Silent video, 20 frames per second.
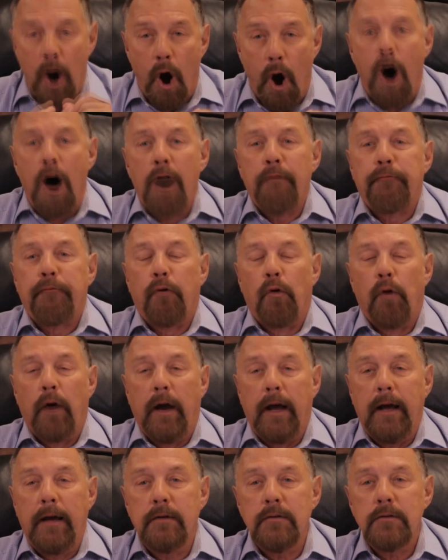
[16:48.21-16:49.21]

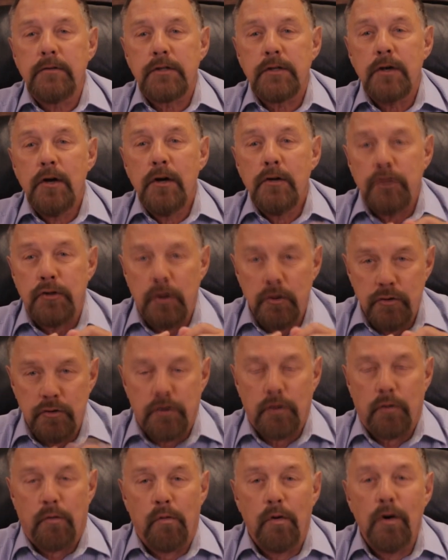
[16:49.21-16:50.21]
offerings to
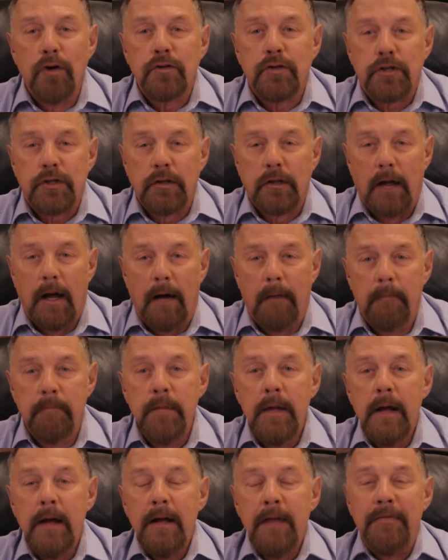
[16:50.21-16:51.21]
Jerusalem
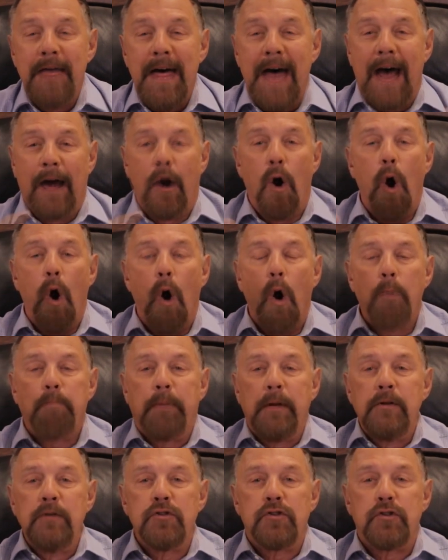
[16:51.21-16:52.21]
that
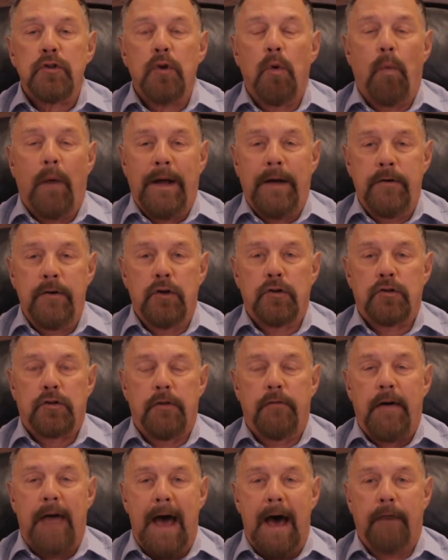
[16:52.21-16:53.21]
opens the windows
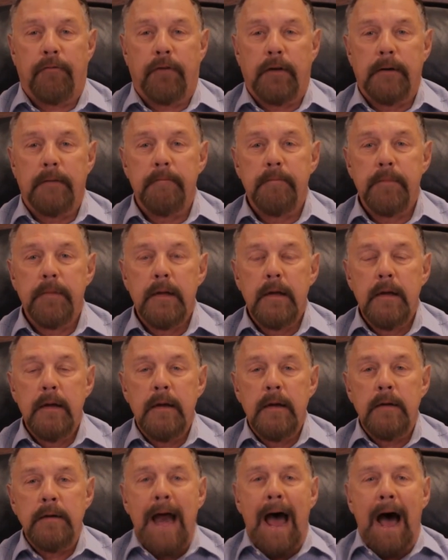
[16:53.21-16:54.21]
of heaven.
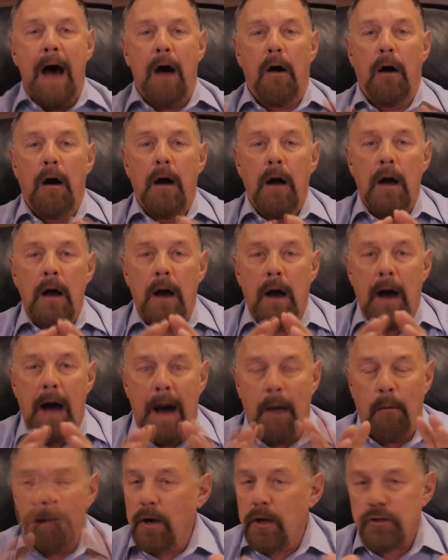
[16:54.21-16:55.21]
Now,
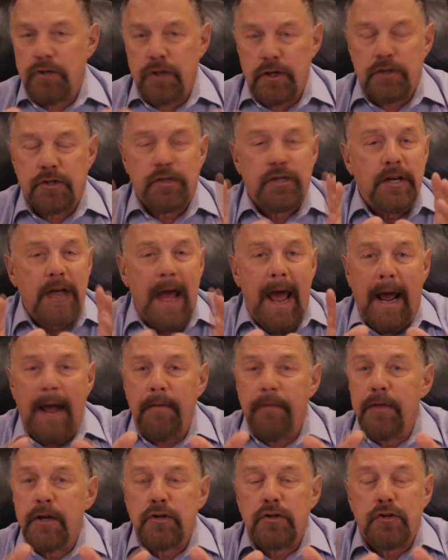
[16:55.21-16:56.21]
I want to just say
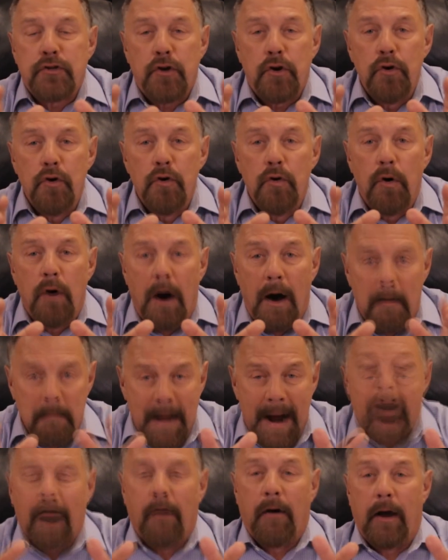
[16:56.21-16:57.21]
this to
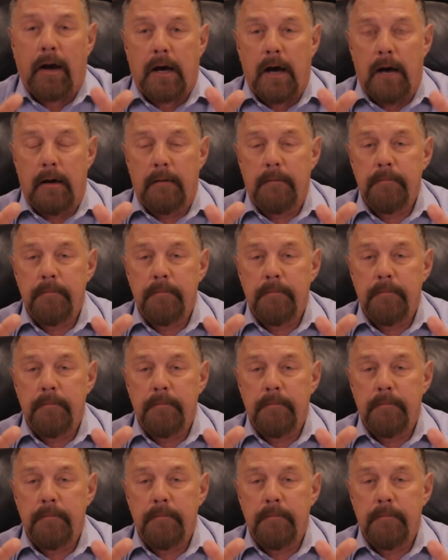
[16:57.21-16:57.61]
America.